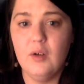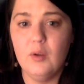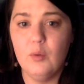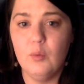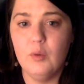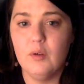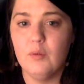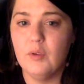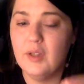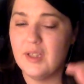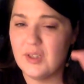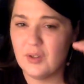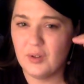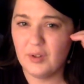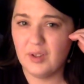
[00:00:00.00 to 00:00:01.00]
I don't want to really
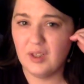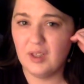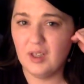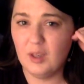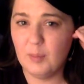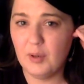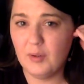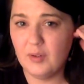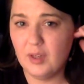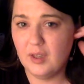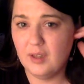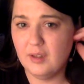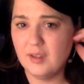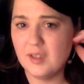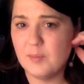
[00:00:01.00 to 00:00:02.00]
start thinking about
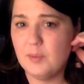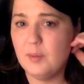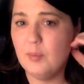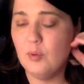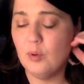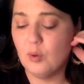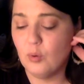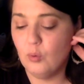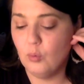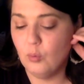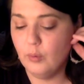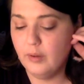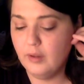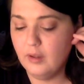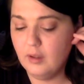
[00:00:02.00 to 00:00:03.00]
unless people are cool
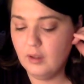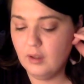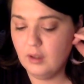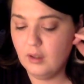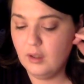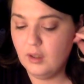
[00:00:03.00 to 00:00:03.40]
with it.